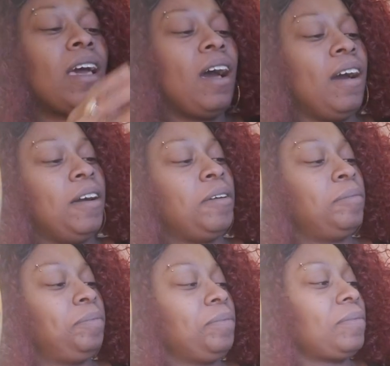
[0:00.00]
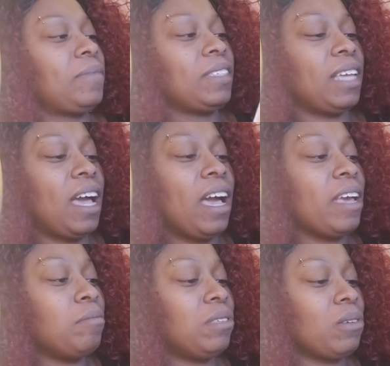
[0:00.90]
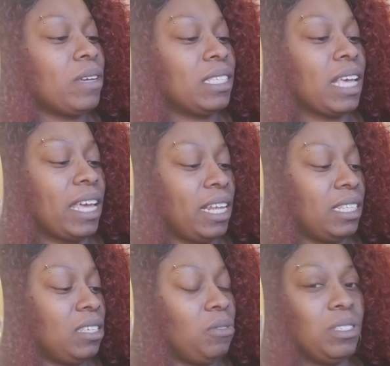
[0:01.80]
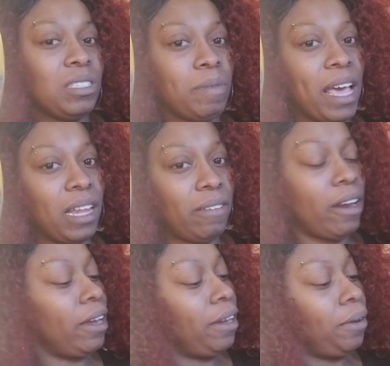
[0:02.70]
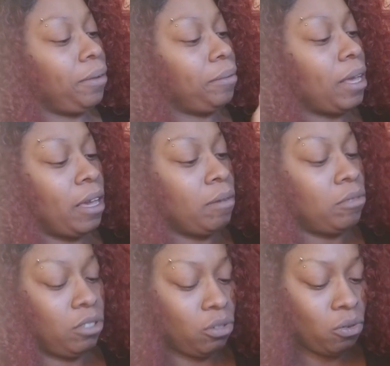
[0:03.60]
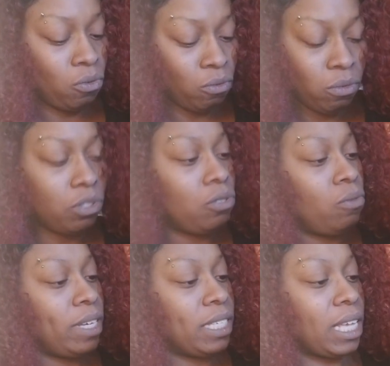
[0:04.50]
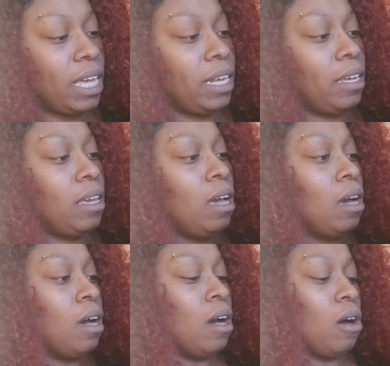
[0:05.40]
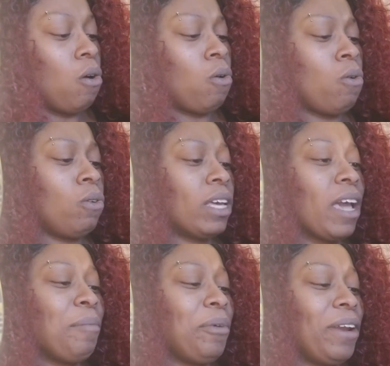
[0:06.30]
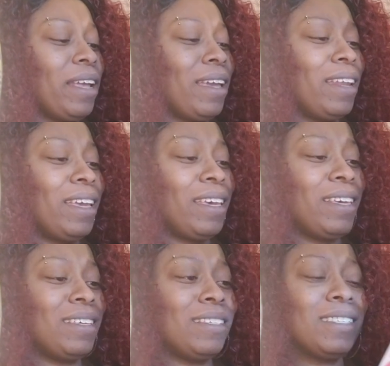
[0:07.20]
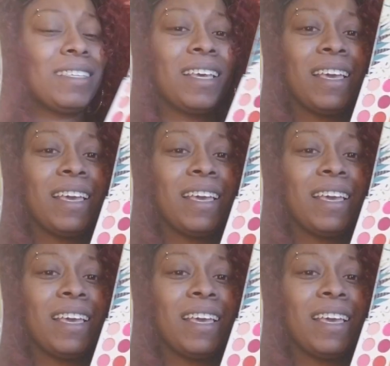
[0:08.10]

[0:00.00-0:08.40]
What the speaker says: I am so excited to use this palette right here. I am too excited. Oh, look how pretty it is.